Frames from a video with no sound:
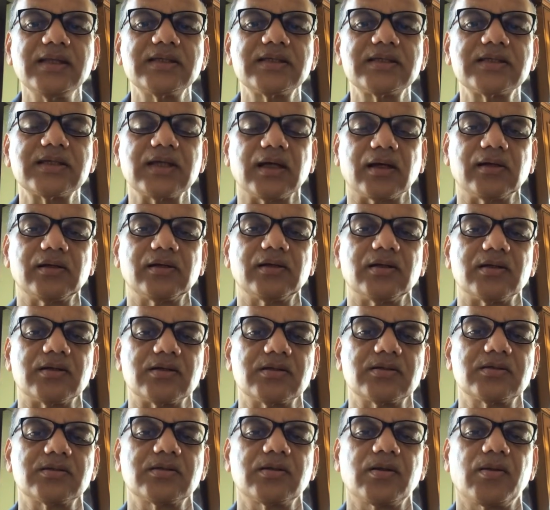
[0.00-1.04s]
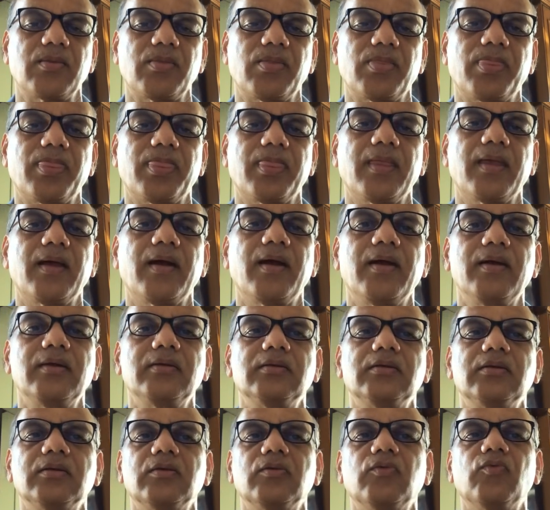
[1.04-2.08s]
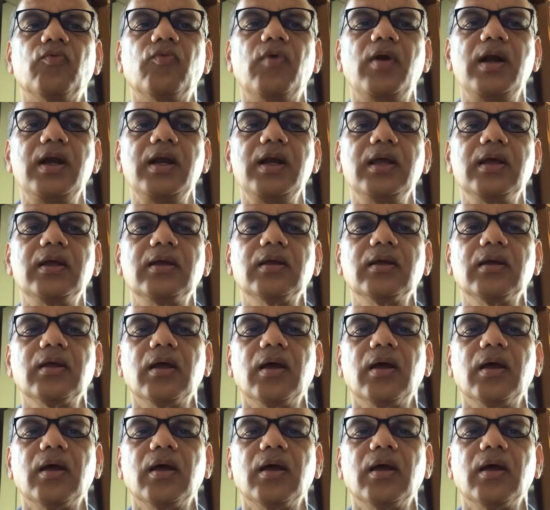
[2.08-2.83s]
sectors in welding